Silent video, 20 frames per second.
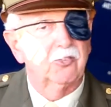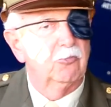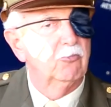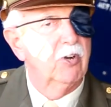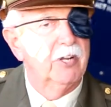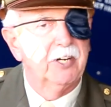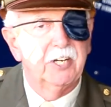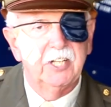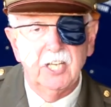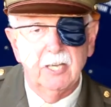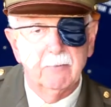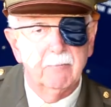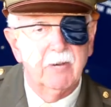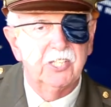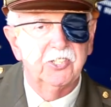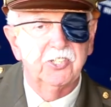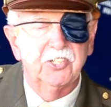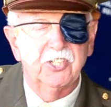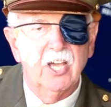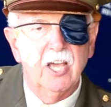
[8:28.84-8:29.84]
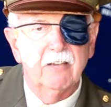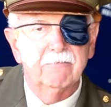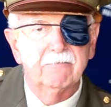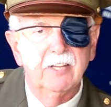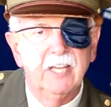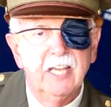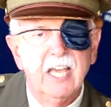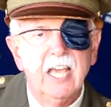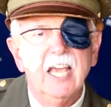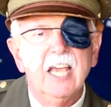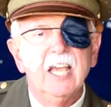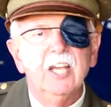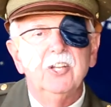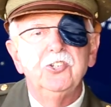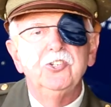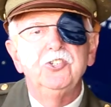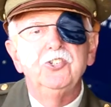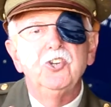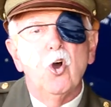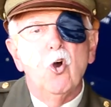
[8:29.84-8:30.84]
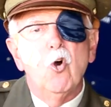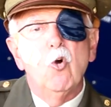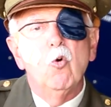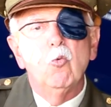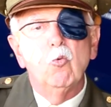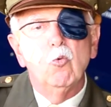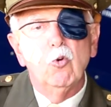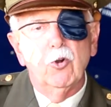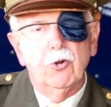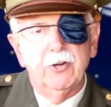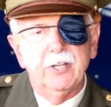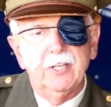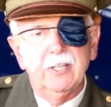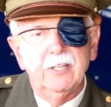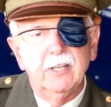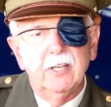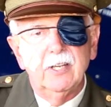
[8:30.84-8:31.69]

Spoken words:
to 1 to get my stuff? Don't worry.